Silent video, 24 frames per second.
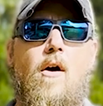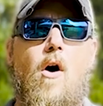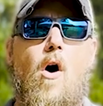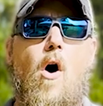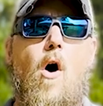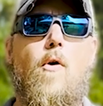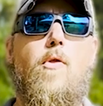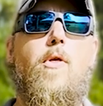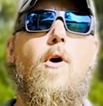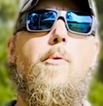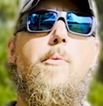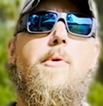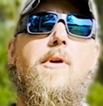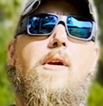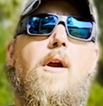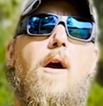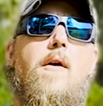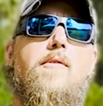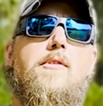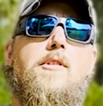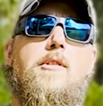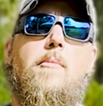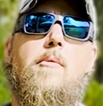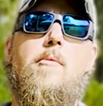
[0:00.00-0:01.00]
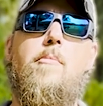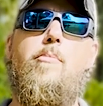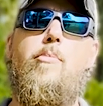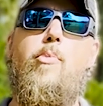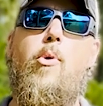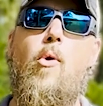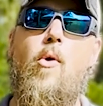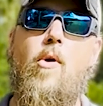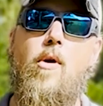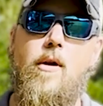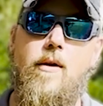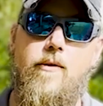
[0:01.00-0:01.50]
Although we covered some
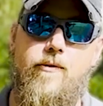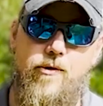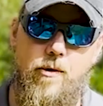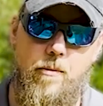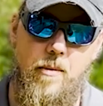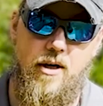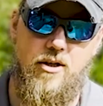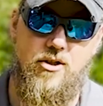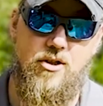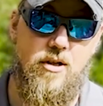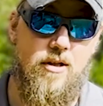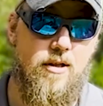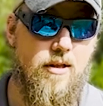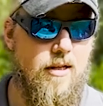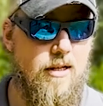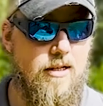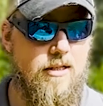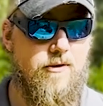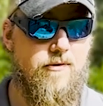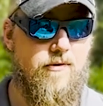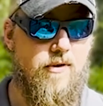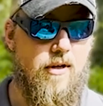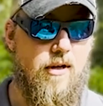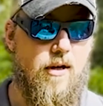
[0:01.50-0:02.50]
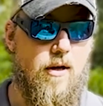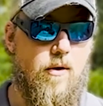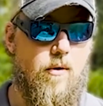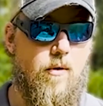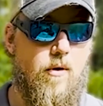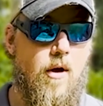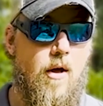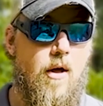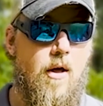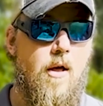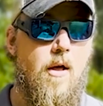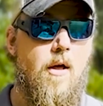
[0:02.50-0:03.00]
important information in this video,
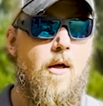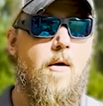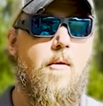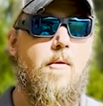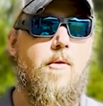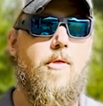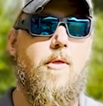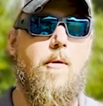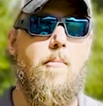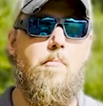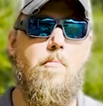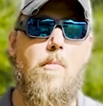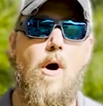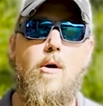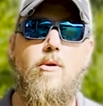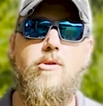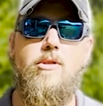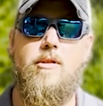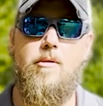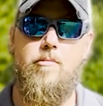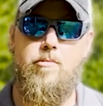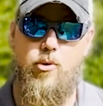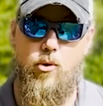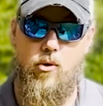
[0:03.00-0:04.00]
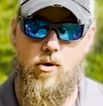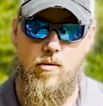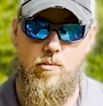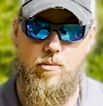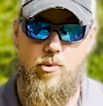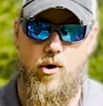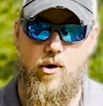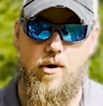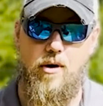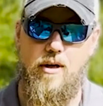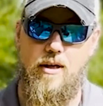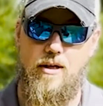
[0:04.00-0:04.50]
the most important
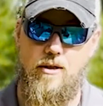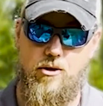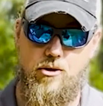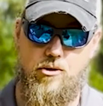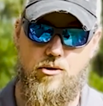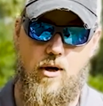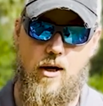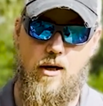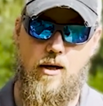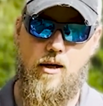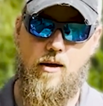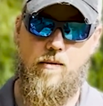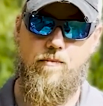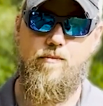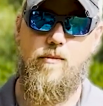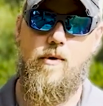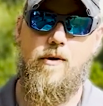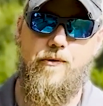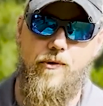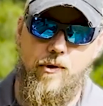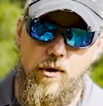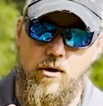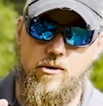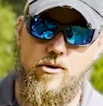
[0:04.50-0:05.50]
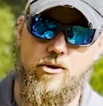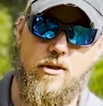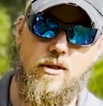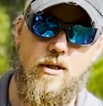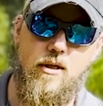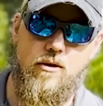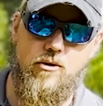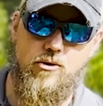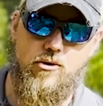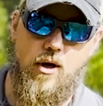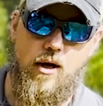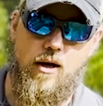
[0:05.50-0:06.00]
part is training. If you're interested
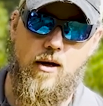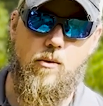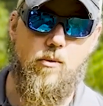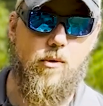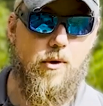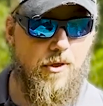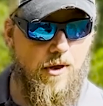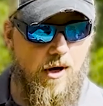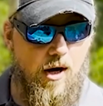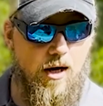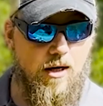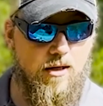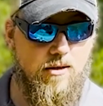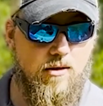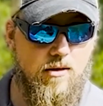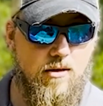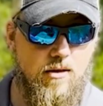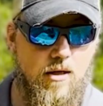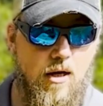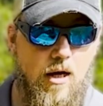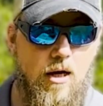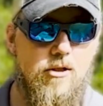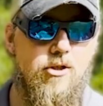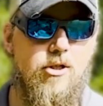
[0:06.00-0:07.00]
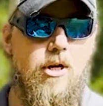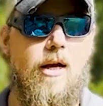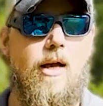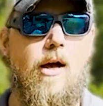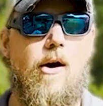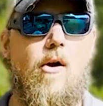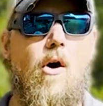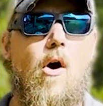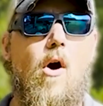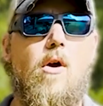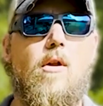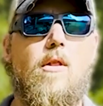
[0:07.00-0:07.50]
in training with us, check out
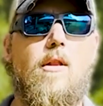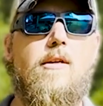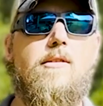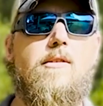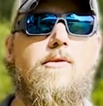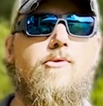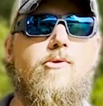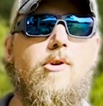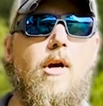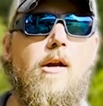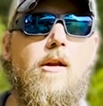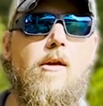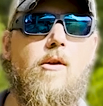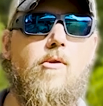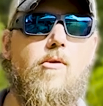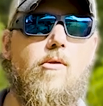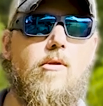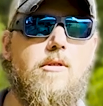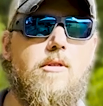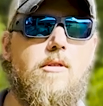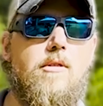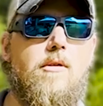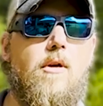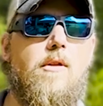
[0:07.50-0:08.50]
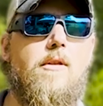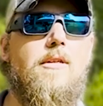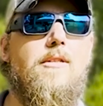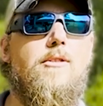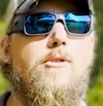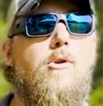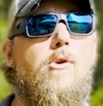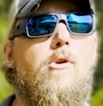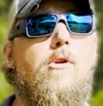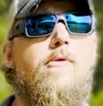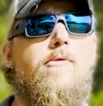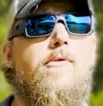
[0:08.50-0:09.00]
our list of training courses on the
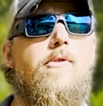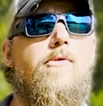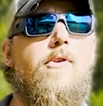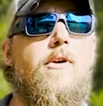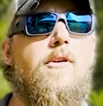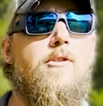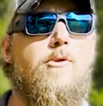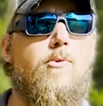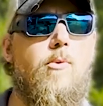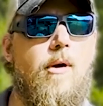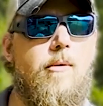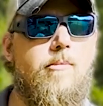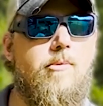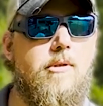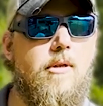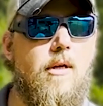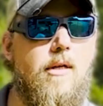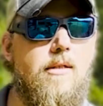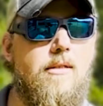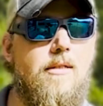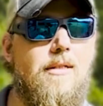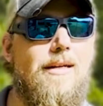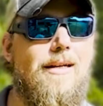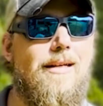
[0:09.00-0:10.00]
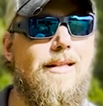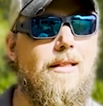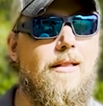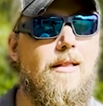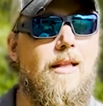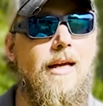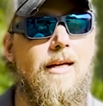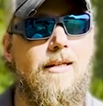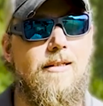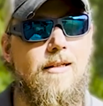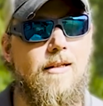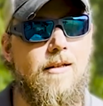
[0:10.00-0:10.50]
Intuitive Defense website,
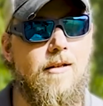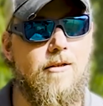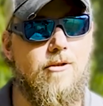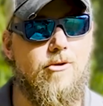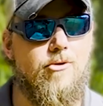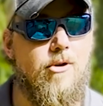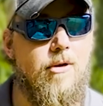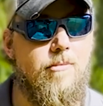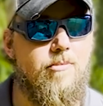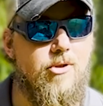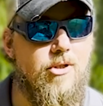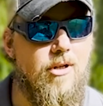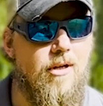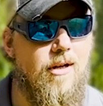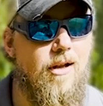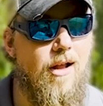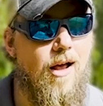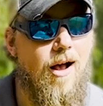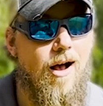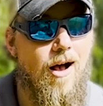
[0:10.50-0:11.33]
linked in the description